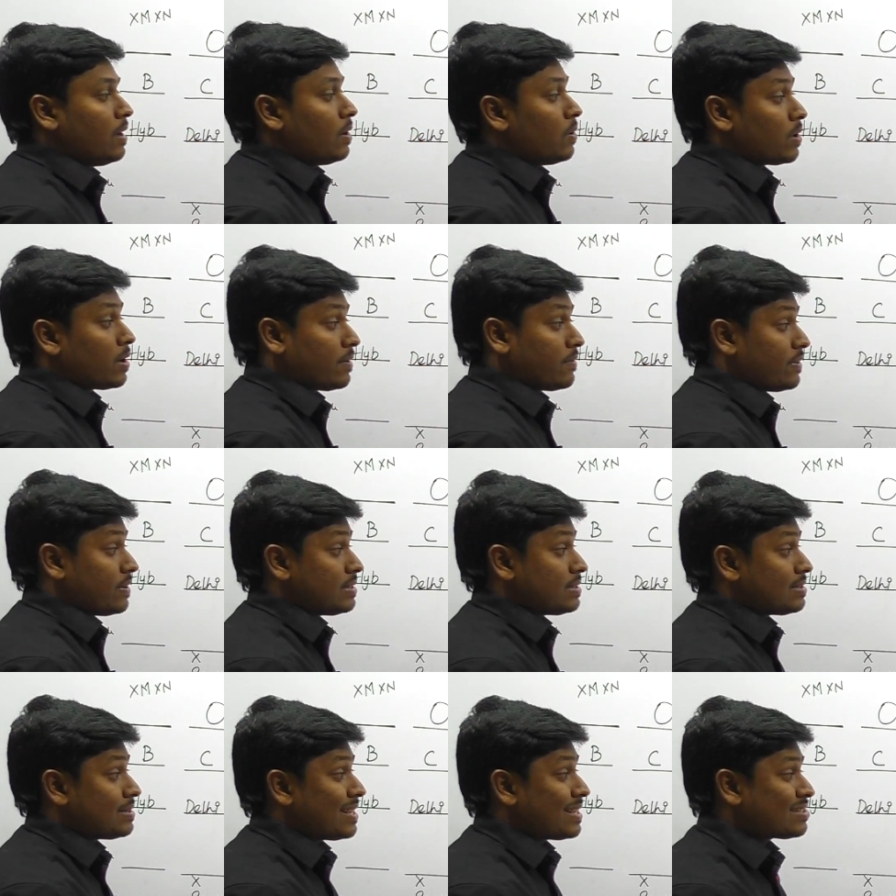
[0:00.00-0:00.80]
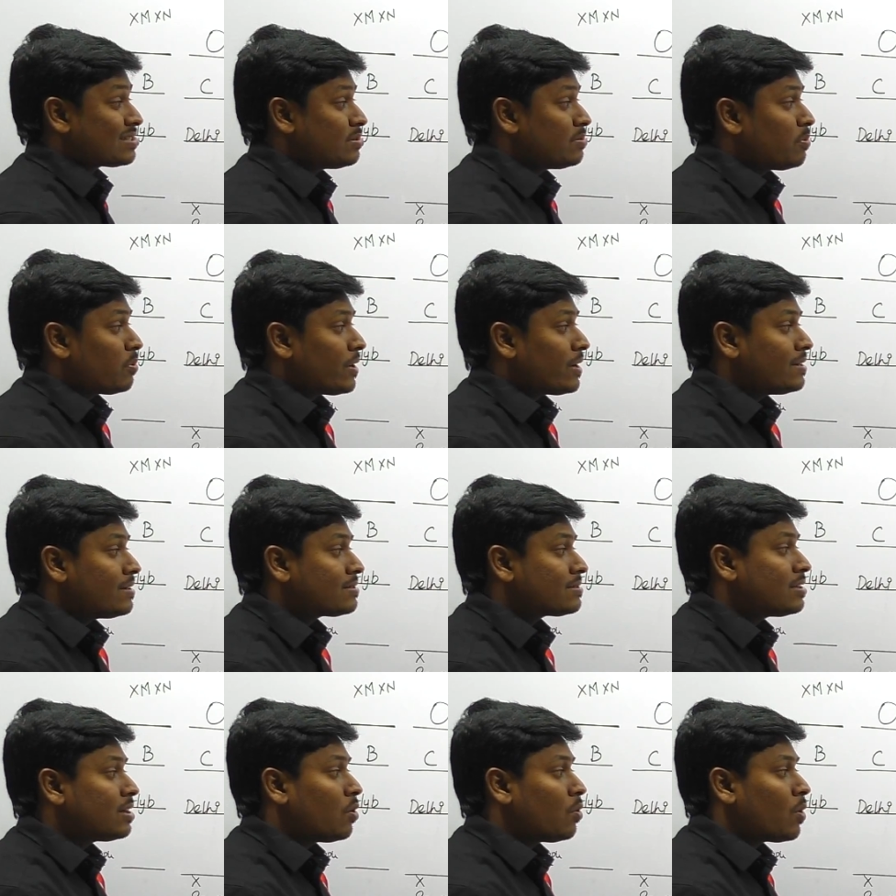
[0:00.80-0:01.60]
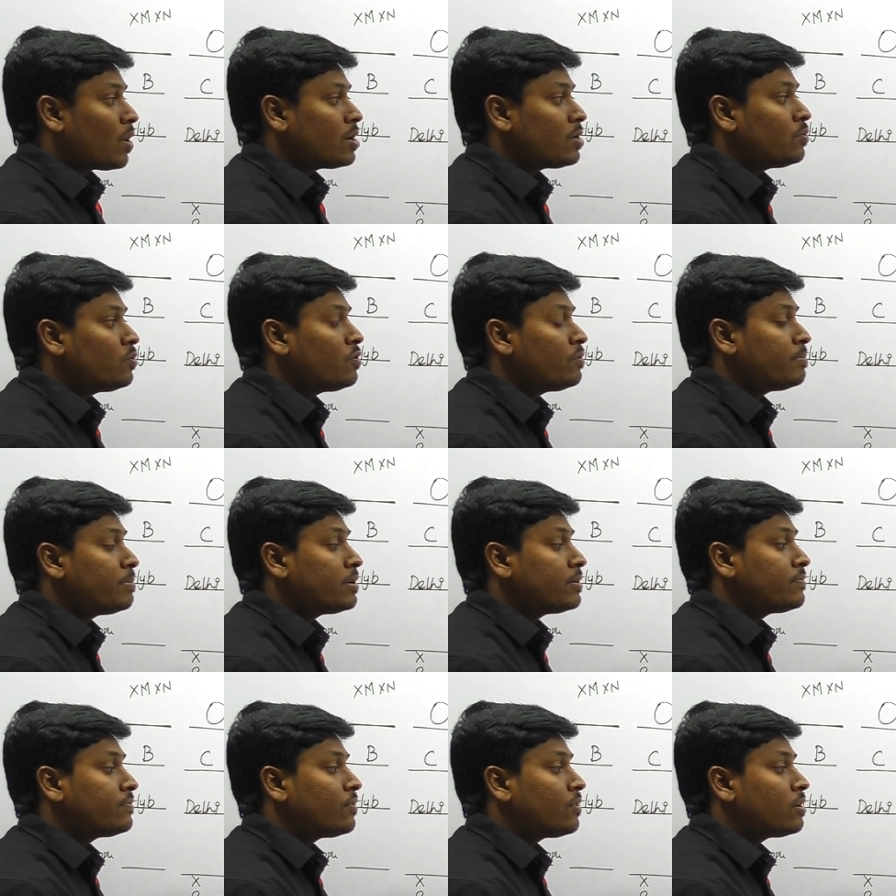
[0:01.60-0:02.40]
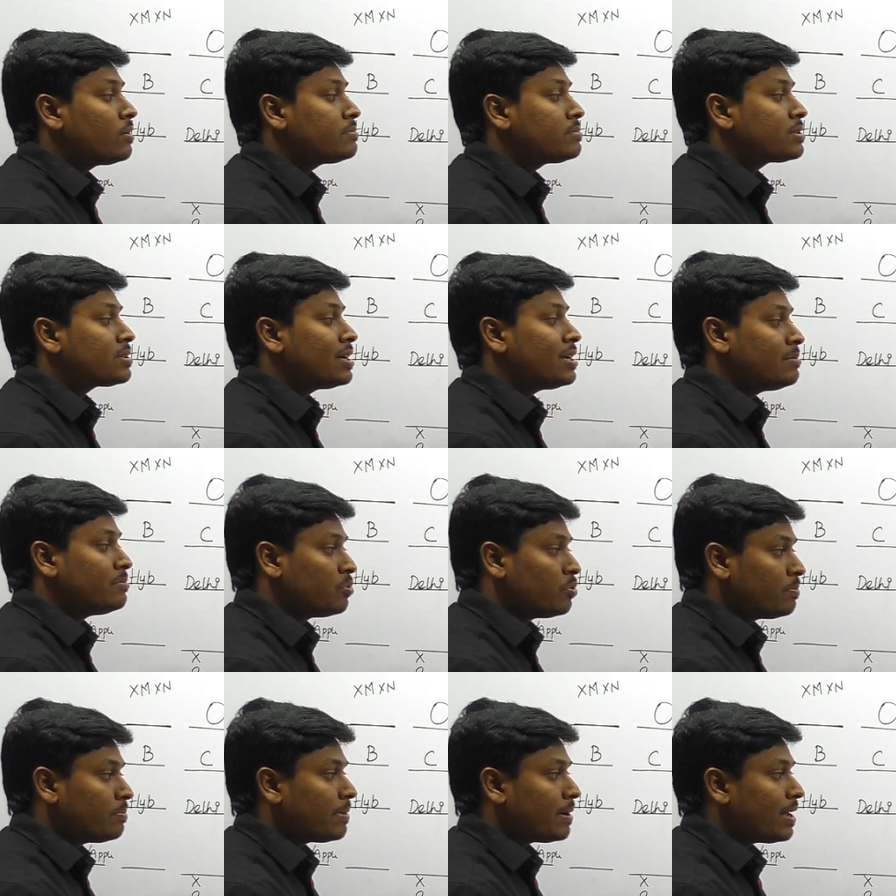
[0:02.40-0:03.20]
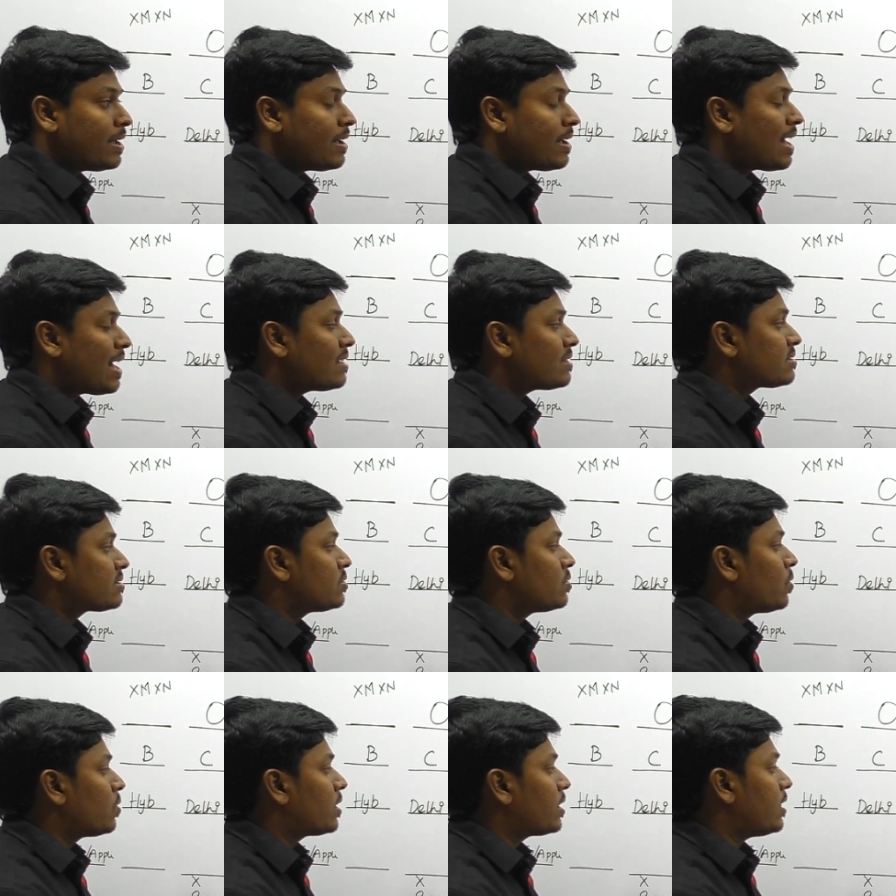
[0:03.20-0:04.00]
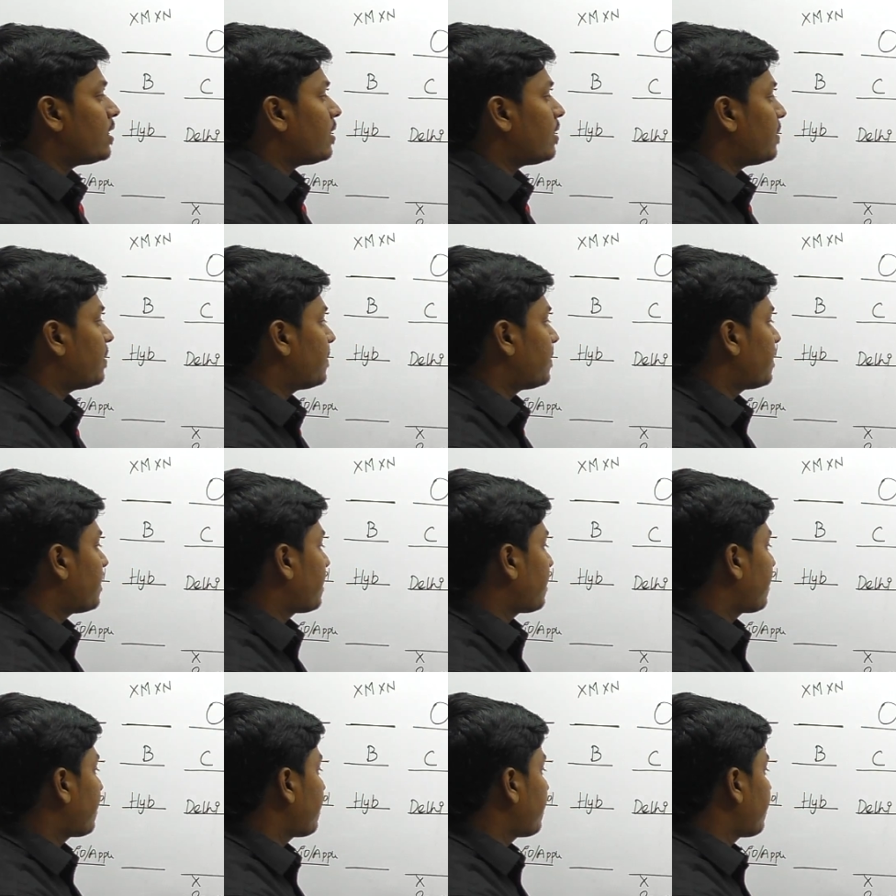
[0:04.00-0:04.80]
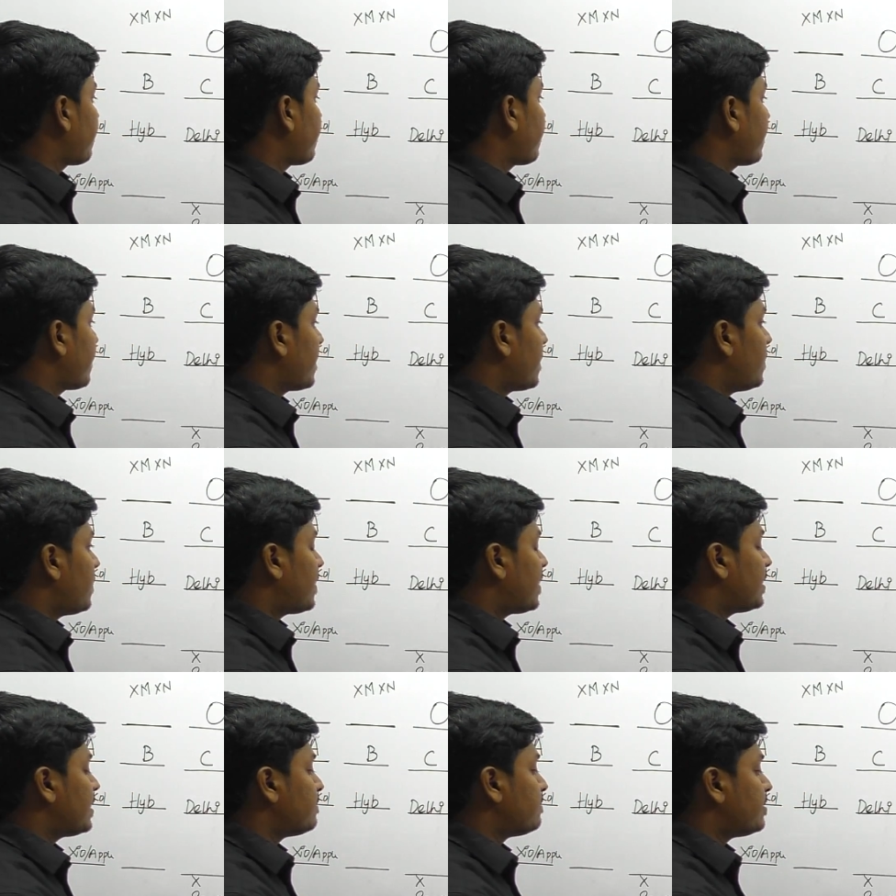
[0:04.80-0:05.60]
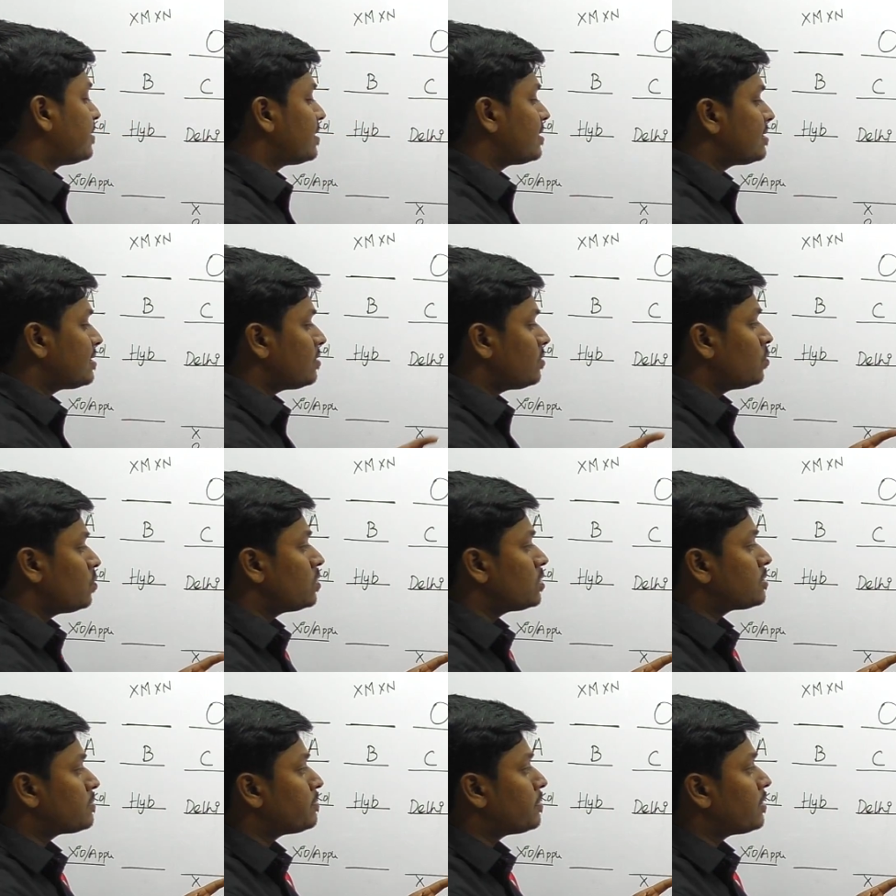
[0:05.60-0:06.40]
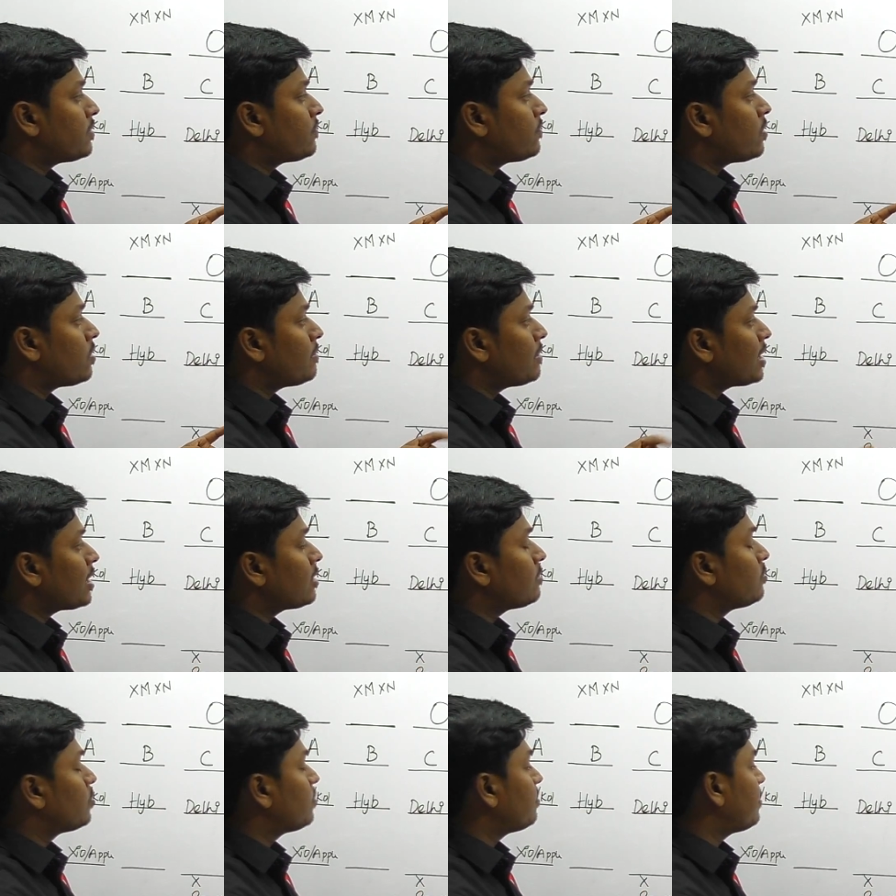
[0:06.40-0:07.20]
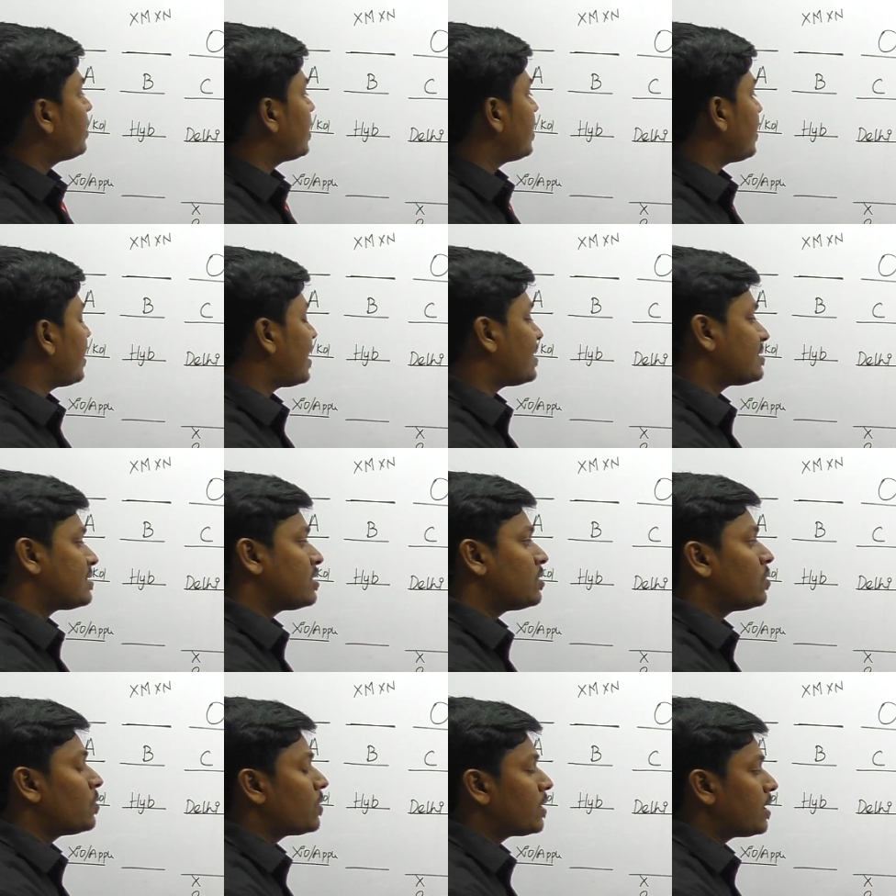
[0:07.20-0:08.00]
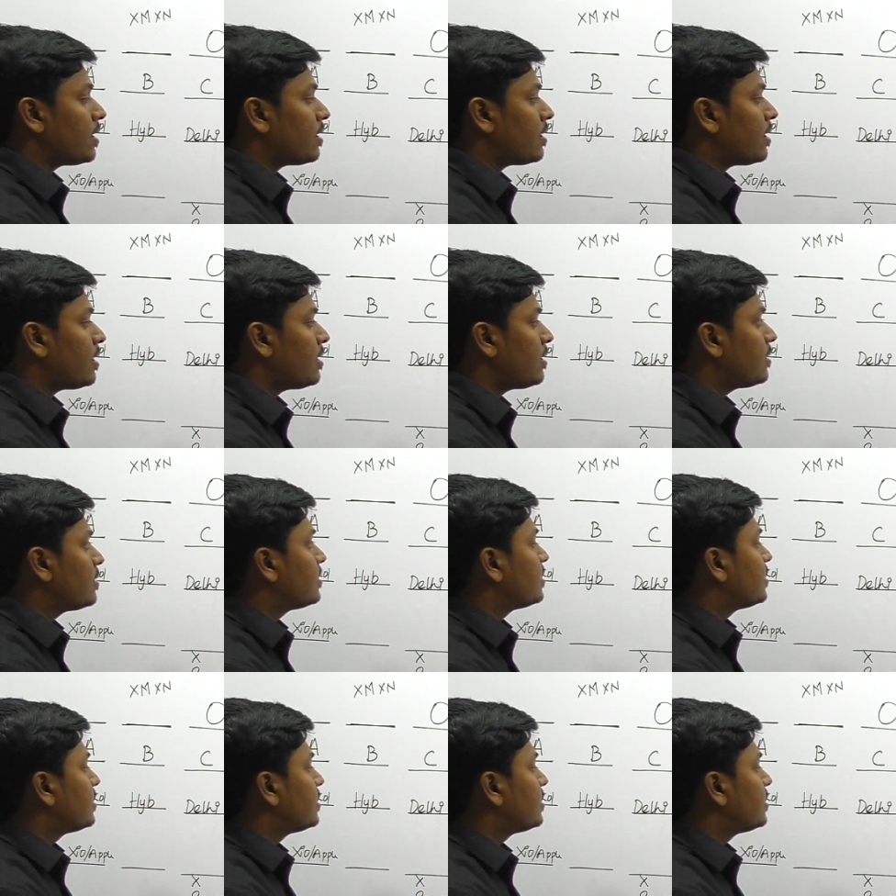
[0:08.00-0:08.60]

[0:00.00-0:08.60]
Okay friends, next point is the one who performs in Mumbai as Nokia. Okay, the person who is performing in Mumbai as a Nokia, right?